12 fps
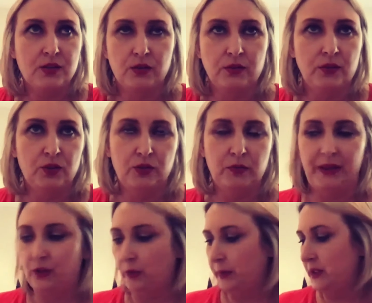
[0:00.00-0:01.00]
you know, it might
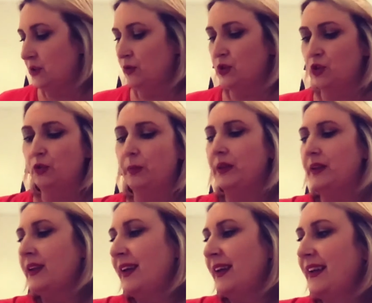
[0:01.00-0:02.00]
not be social, but
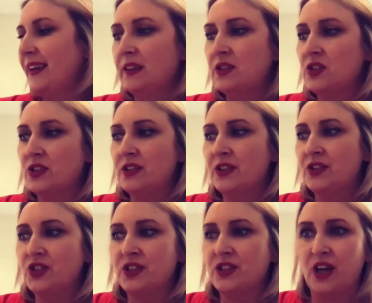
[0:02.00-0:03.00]

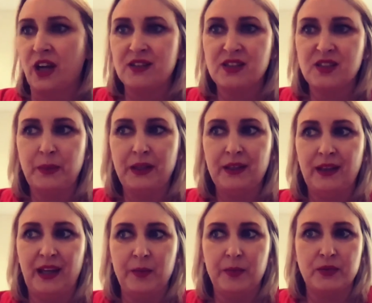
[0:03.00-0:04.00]
just being
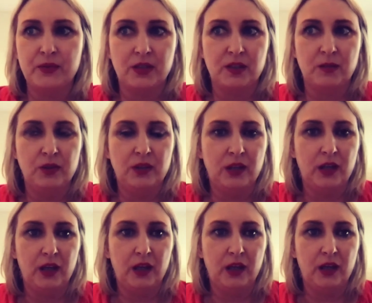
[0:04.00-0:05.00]
able to communicate